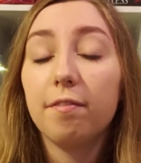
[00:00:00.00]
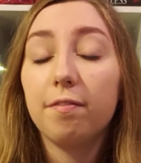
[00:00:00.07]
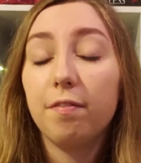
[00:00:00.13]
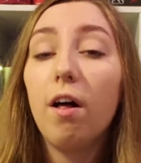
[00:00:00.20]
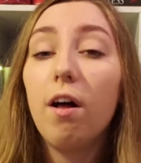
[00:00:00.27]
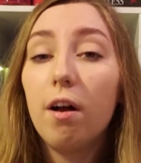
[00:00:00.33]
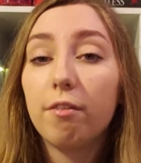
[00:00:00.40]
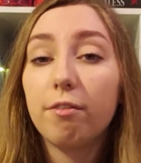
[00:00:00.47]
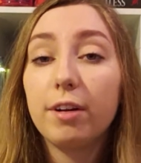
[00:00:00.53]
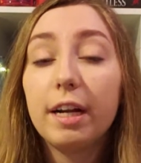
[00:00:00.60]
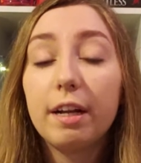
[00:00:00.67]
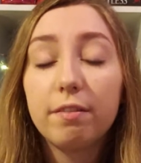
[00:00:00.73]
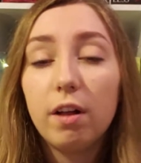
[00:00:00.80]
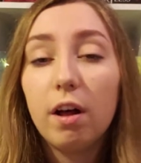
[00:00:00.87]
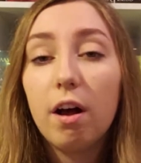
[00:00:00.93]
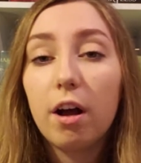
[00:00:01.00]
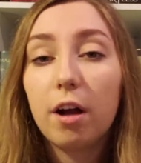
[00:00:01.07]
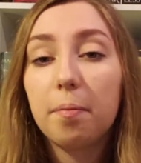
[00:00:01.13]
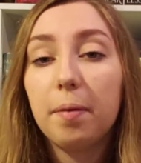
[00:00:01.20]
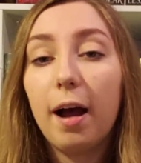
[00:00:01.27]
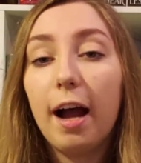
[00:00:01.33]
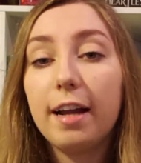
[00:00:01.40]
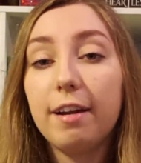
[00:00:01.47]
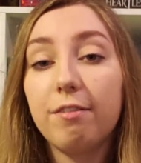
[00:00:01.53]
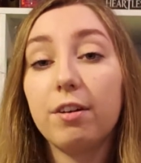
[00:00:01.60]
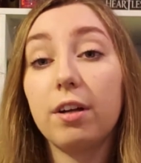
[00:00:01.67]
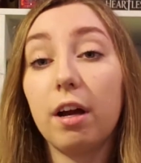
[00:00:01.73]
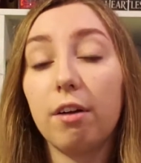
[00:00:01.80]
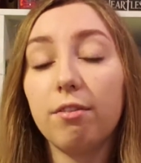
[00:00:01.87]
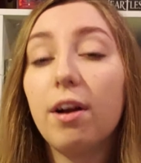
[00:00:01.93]
vlog, reading vlog, but I never
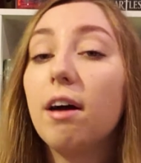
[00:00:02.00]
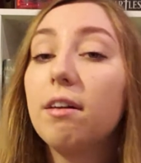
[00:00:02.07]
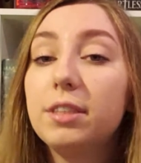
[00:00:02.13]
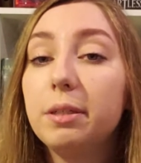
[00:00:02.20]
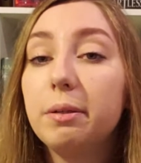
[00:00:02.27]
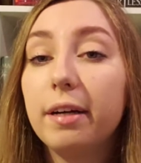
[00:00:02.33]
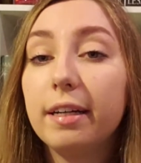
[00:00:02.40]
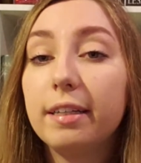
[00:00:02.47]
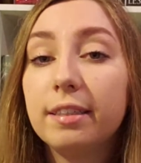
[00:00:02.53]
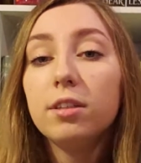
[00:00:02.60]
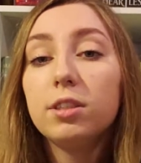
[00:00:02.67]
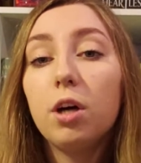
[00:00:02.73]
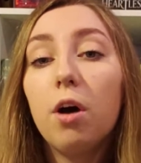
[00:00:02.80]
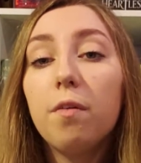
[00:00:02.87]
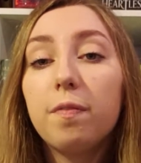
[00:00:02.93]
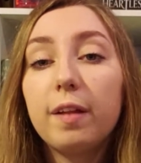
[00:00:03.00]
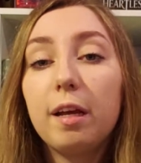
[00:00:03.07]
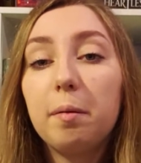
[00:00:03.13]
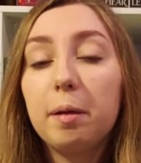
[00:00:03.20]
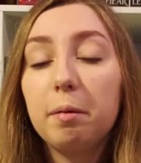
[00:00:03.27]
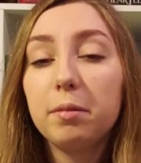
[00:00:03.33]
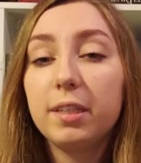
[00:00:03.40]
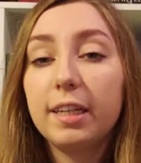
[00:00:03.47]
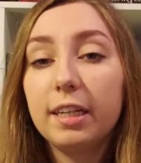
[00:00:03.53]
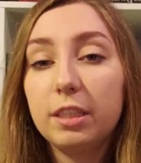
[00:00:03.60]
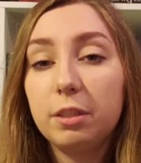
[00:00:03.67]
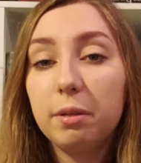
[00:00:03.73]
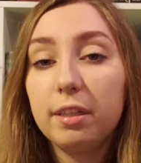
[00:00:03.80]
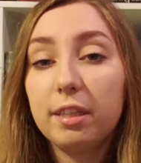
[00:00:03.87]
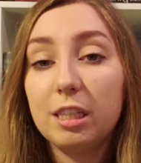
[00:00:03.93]
got around to it. So hopefully I'll be able to get
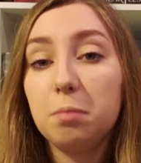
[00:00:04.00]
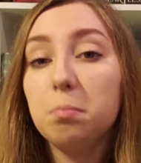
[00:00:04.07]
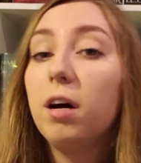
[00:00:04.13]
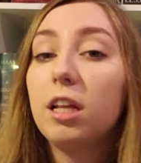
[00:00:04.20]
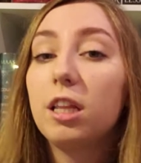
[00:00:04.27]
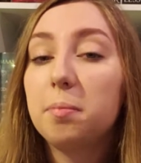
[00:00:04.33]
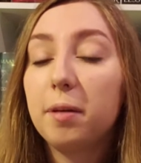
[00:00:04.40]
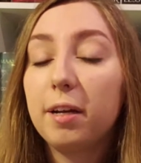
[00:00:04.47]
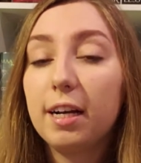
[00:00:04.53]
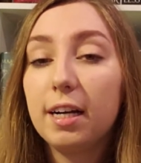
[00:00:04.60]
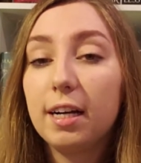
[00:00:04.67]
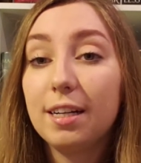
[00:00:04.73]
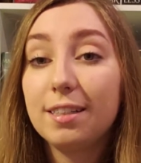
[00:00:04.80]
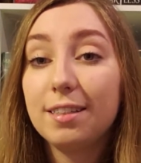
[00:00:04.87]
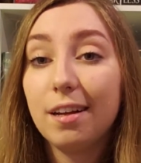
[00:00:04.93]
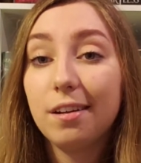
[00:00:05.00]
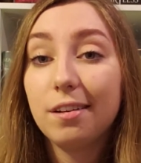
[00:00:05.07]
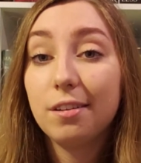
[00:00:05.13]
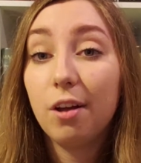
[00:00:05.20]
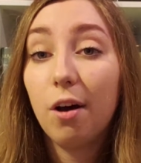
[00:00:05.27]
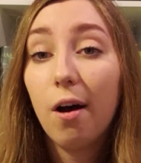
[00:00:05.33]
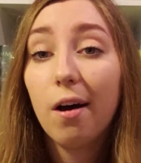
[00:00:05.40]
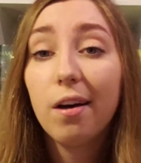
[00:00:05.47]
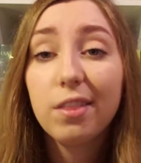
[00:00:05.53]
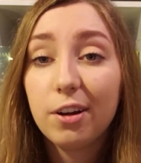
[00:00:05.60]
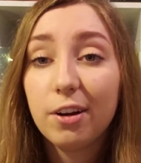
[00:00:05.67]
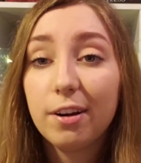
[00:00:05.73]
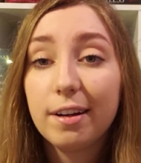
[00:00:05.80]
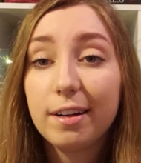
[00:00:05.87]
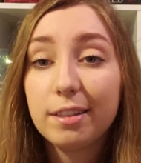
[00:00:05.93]
to it this month because the
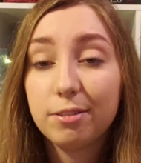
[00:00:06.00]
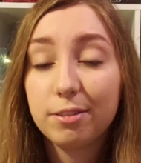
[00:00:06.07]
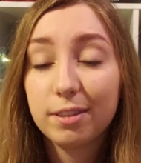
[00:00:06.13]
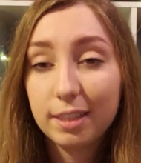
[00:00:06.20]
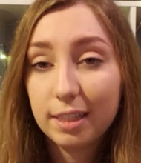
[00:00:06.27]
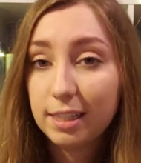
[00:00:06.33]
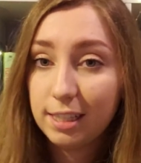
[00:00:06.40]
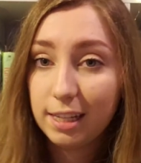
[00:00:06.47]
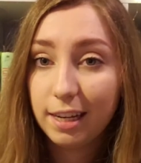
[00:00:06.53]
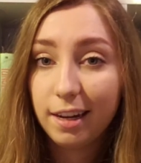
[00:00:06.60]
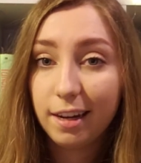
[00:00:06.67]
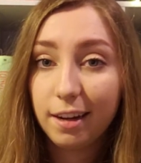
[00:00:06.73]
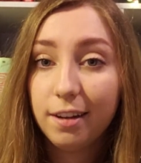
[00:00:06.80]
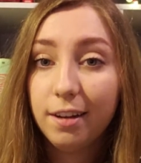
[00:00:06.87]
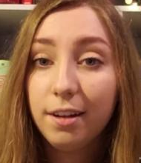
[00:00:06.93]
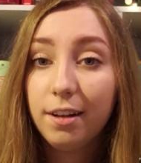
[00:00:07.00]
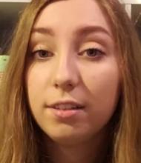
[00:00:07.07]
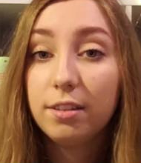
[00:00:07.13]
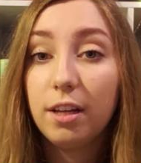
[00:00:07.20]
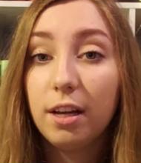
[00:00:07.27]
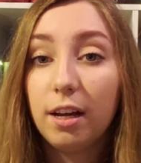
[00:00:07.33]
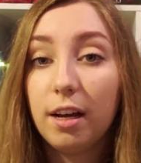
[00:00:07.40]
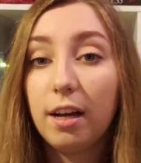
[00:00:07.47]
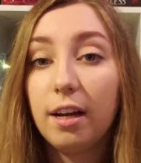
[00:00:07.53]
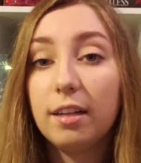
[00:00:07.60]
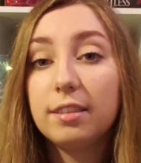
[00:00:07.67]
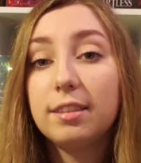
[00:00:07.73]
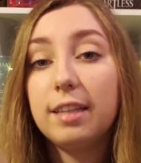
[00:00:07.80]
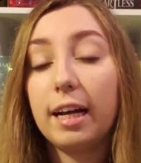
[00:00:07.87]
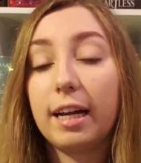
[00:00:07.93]
author is releasing the
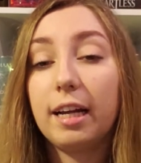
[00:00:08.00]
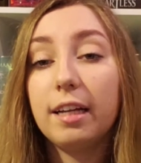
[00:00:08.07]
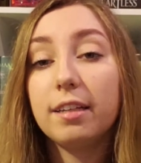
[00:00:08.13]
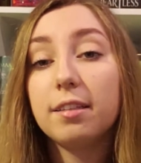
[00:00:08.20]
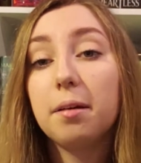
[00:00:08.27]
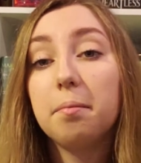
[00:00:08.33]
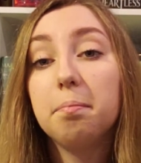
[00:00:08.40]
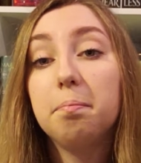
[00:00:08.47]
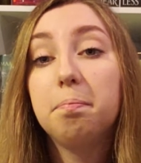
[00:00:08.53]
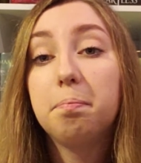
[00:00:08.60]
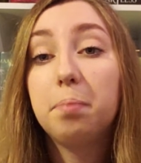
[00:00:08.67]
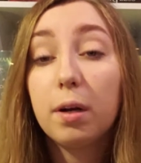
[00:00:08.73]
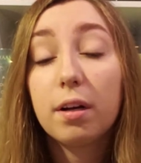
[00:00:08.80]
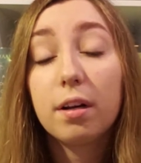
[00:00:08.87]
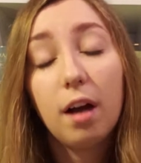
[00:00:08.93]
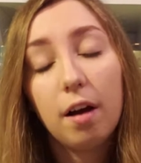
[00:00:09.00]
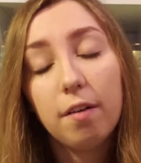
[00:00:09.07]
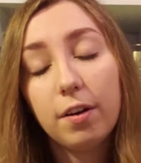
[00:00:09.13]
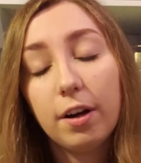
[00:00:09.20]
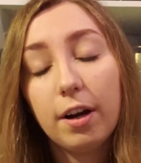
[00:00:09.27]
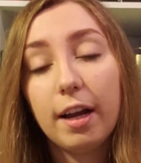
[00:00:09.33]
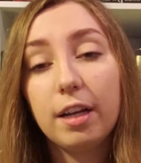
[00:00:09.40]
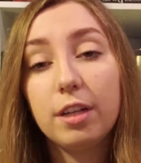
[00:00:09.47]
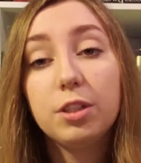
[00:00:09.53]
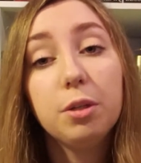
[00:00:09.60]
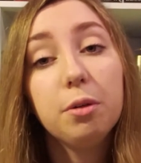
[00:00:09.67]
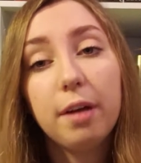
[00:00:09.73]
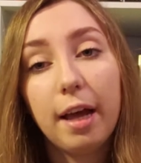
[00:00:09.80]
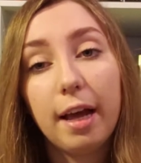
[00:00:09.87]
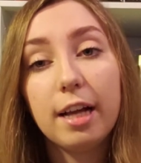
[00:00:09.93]
second book cover in
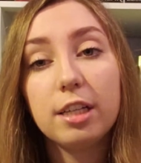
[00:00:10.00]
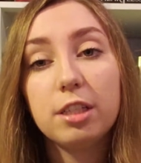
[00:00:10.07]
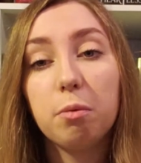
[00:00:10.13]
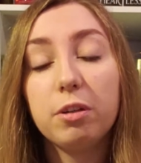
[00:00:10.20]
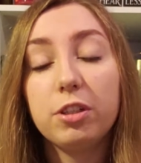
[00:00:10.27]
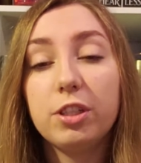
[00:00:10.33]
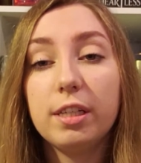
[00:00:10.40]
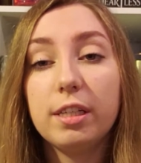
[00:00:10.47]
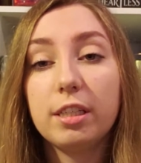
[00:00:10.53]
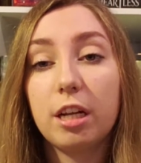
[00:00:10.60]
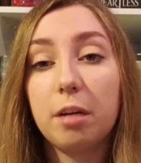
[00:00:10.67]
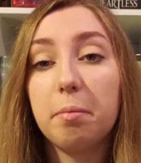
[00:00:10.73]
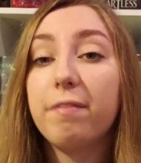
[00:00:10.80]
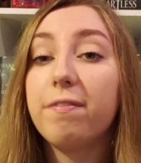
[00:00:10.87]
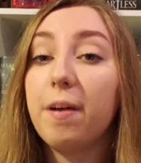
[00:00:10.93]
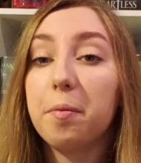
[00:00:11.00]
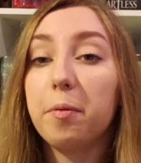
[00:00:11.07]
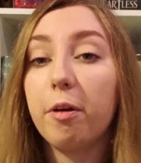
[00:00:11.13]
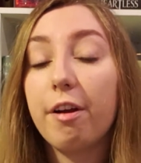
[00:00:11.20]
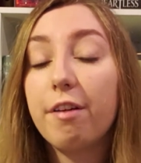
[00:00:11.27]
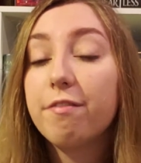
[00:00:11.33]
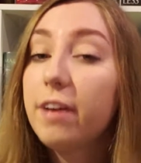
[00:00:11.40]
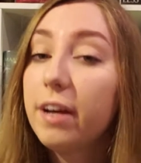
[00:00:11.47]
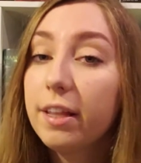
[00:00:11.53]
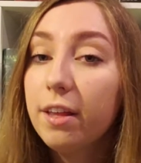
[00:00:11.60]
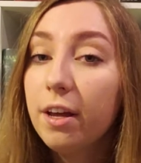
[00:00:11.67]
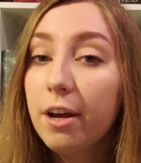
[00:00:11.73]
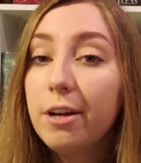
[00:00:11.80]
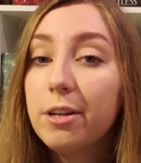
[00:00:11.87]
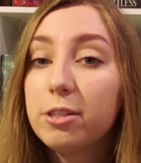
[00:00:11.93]
two days, which is going to be February 5th.
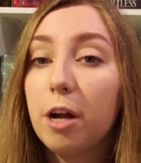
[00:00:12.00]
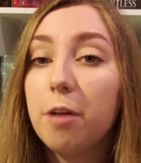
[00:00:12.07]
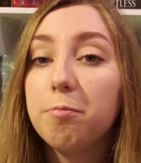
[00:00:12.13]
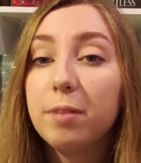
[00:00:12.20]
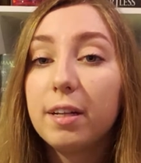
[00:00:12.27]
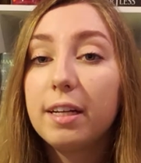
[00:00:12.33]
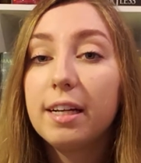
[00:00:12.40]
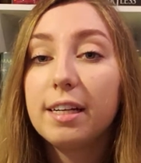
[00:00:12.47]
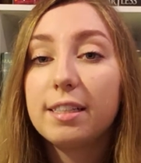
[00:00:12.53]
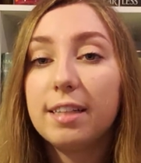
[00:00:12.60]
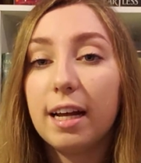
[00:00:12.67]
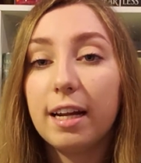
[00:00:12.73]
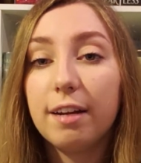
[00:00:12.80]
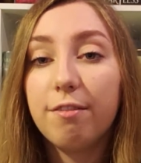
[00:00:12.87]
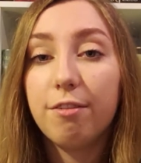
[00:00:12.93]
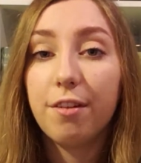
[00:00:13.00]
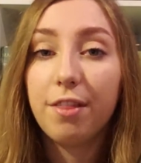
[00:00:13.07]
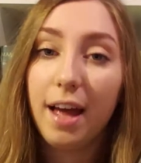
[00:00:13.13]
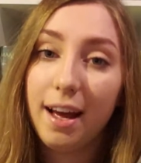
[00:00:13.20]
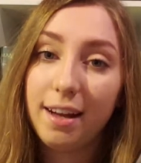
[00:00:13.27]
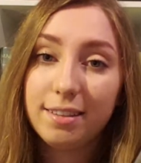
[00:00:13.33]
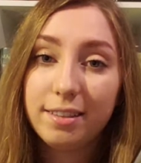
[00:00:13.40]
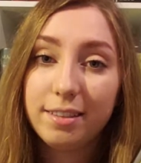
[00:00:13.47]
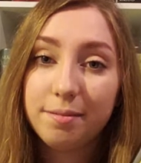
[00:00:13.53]
So I'm really excited for that.